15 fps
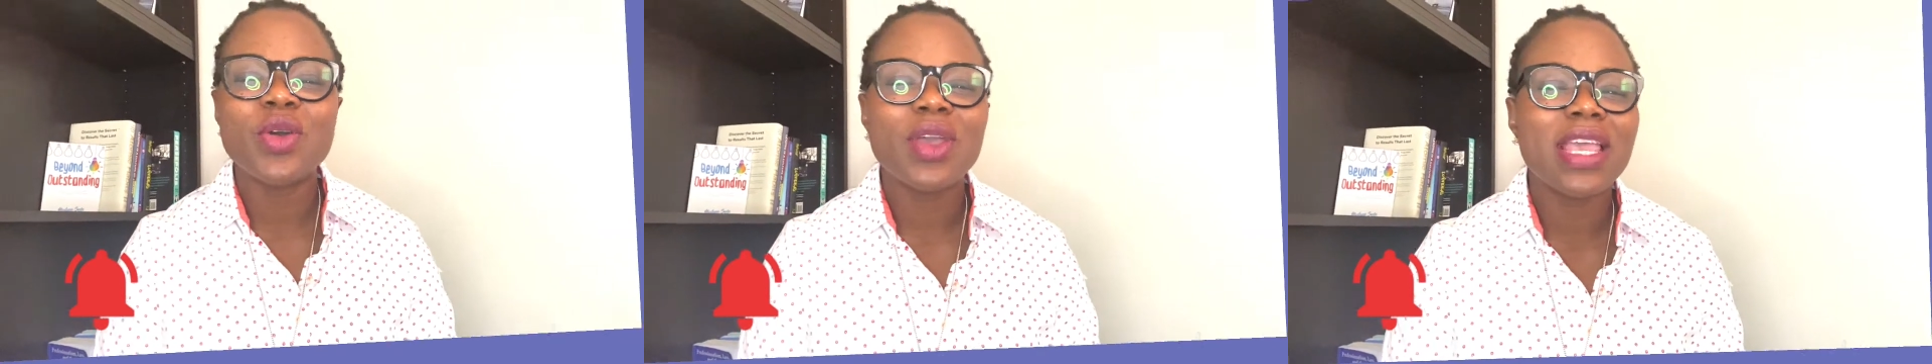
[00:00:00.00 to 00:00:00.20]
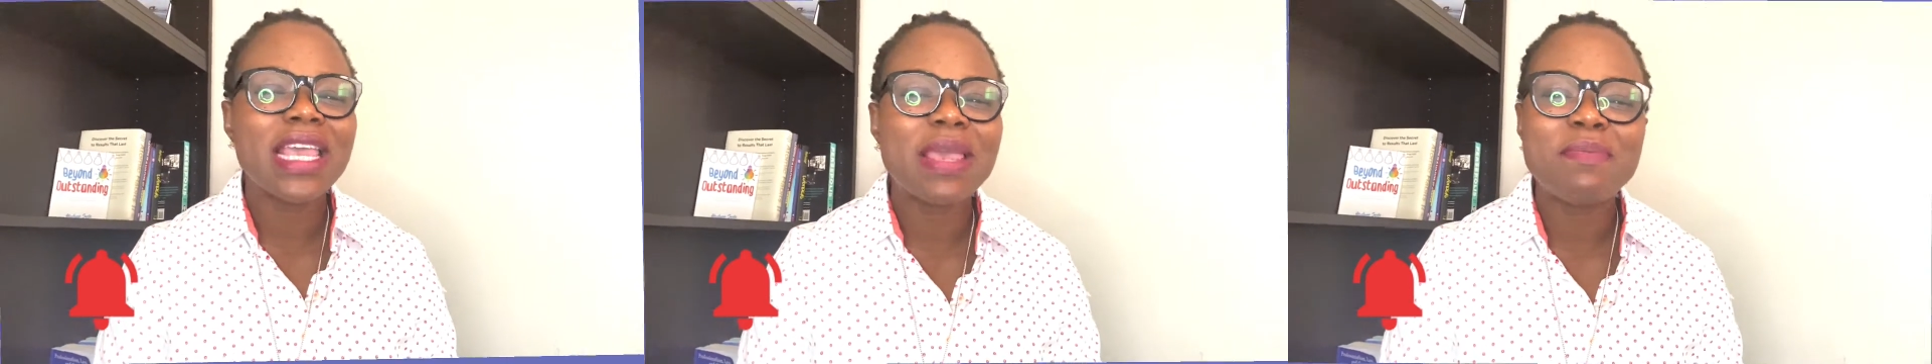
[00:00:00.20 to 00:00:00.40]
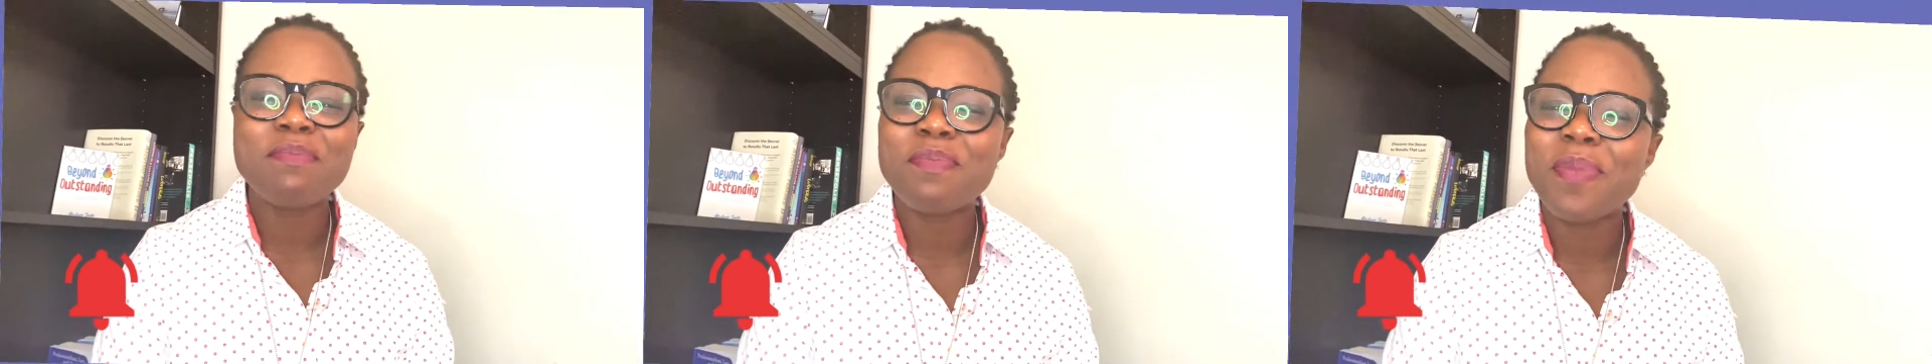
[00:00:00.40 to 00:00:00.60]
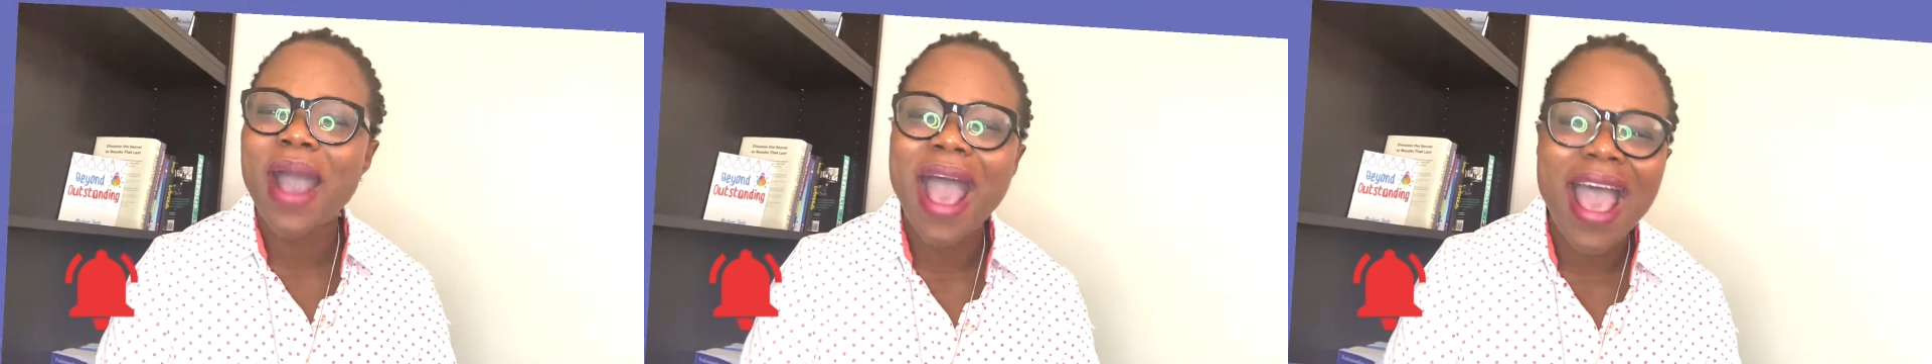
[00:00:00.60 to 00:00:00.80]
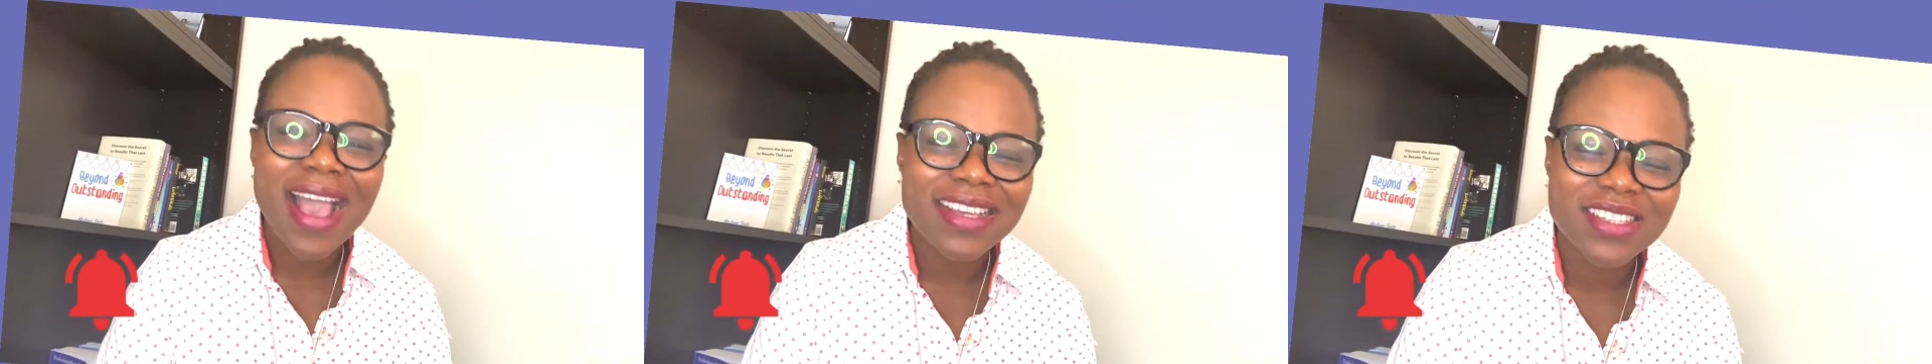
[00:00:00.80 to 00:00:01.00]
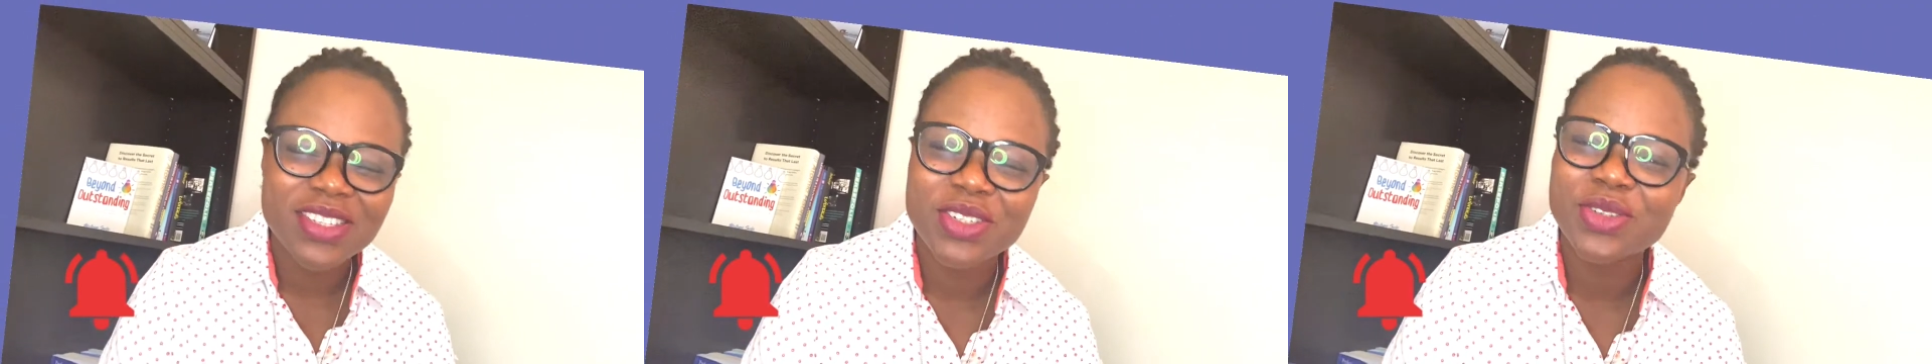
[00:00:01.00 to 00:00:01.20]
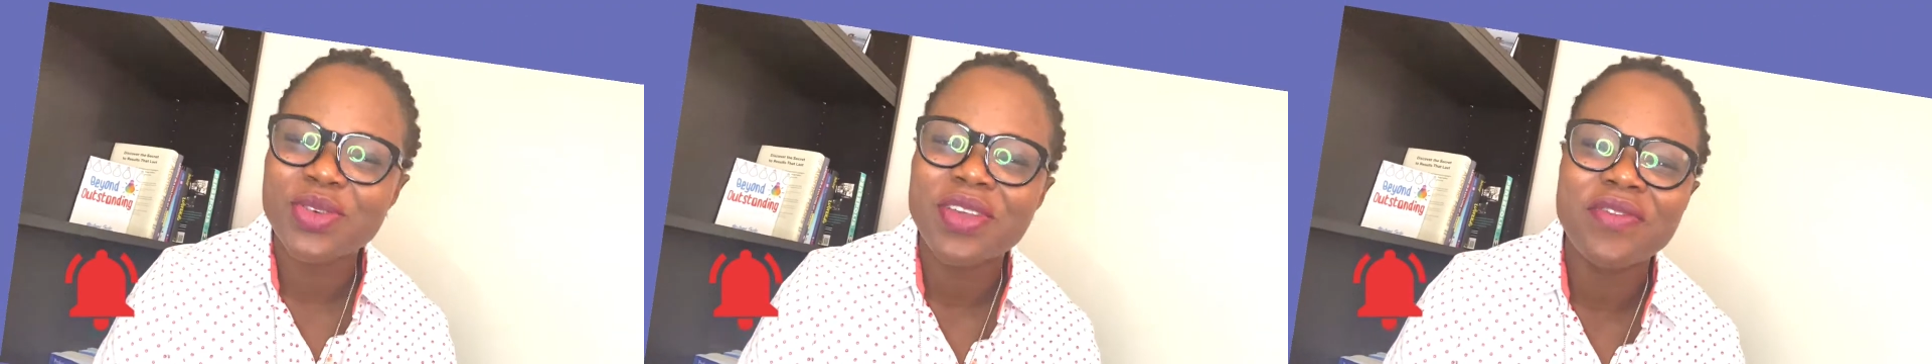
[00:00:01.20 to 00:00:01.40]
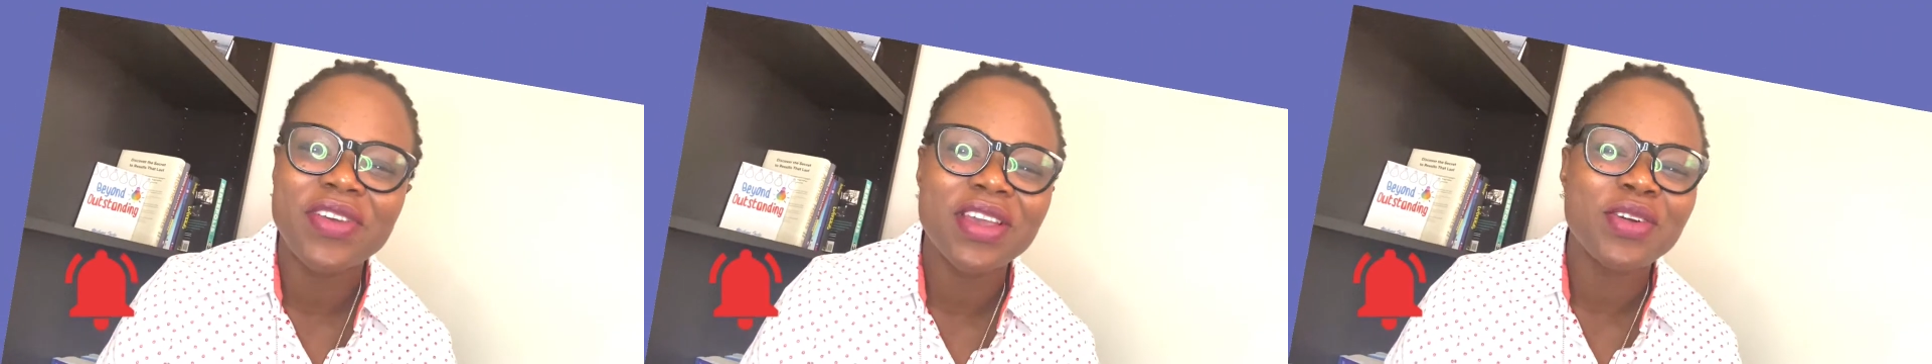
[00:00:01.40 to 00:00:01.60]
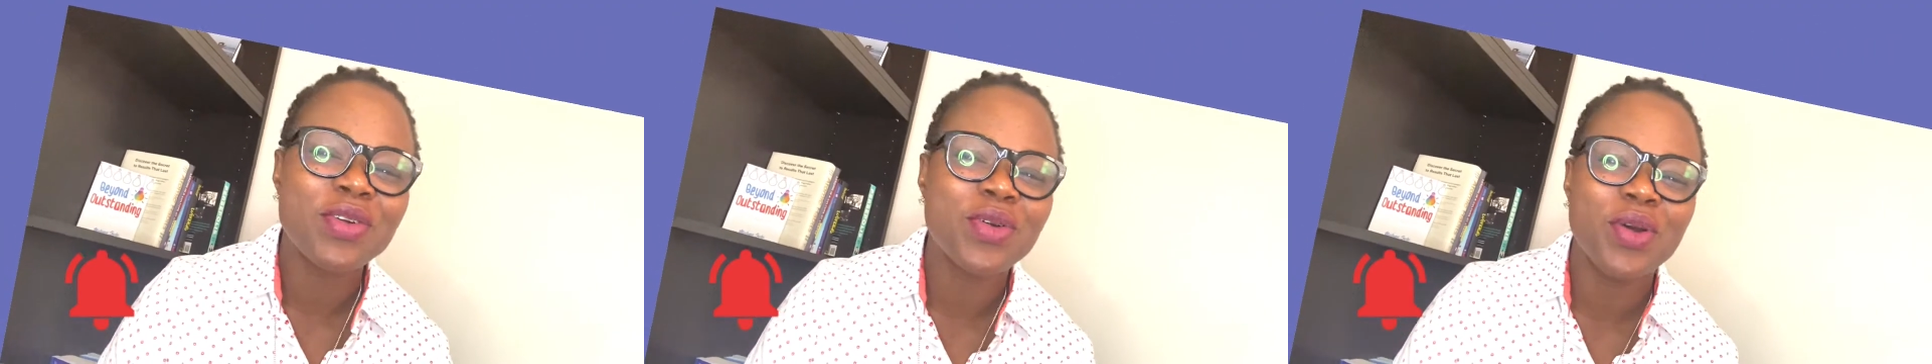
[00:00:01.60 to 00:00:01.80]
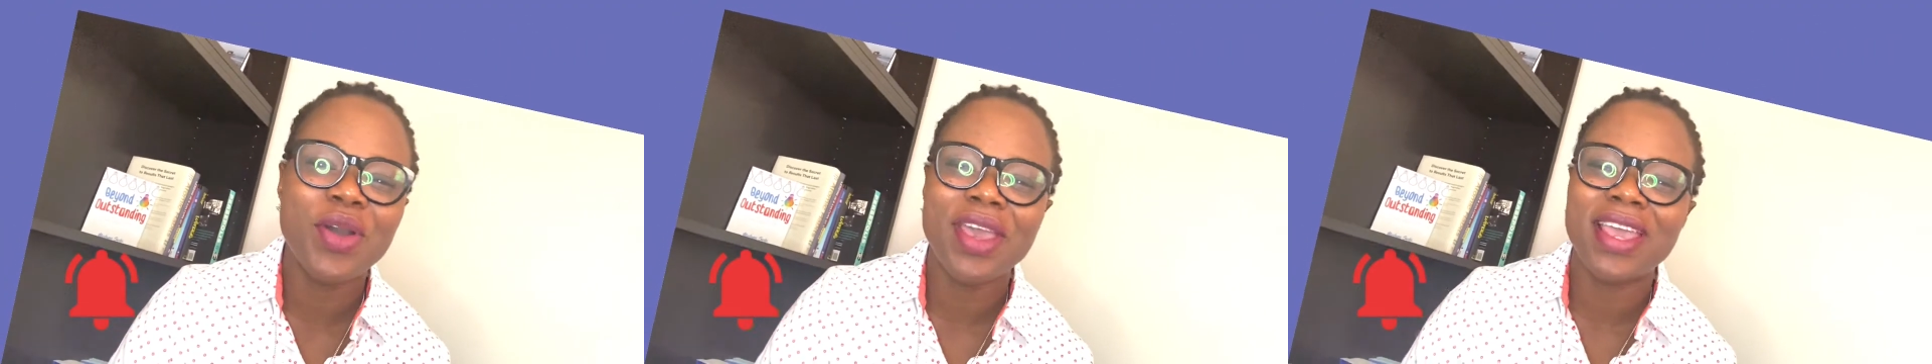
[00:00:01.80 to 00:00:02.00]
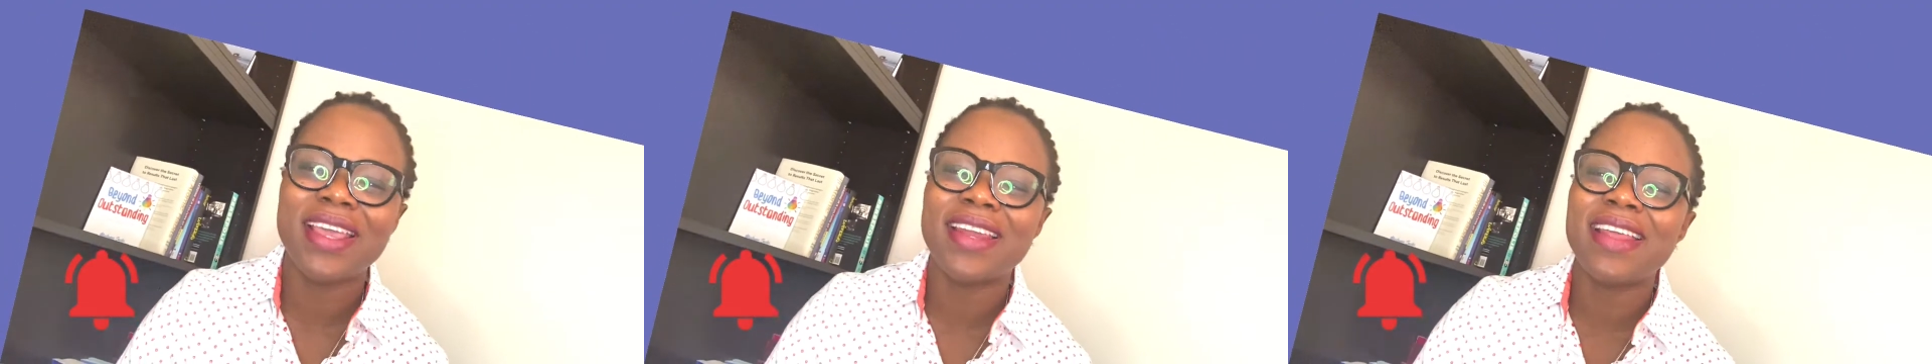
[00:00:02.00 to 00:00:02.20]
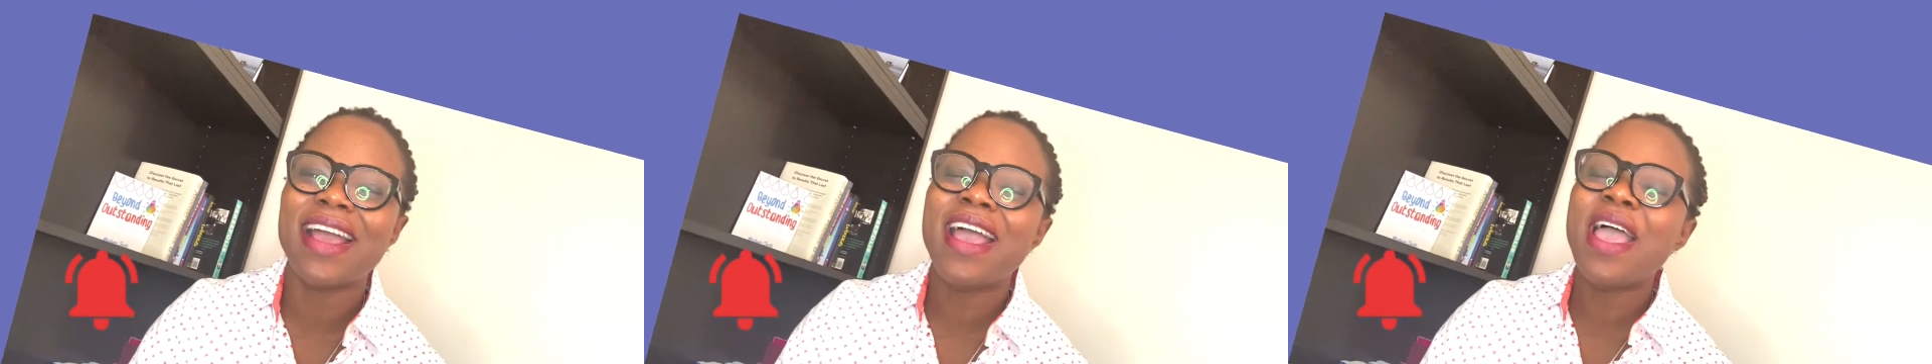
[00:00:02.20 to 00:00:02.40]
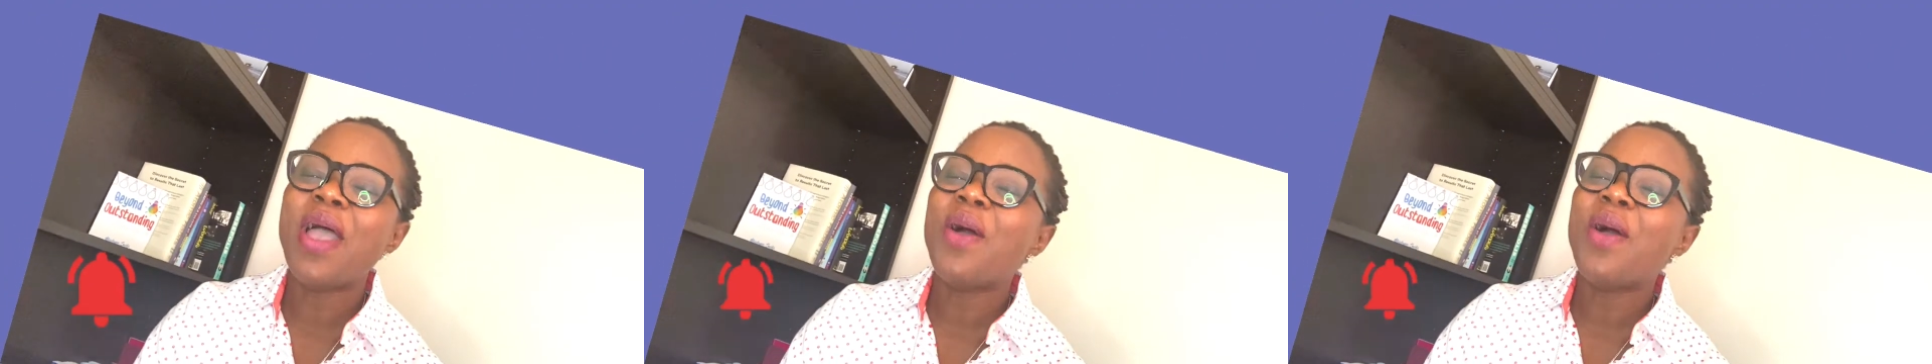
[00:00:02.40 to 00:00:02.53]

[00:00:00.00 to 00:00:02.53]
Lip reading: your impact-driven queen.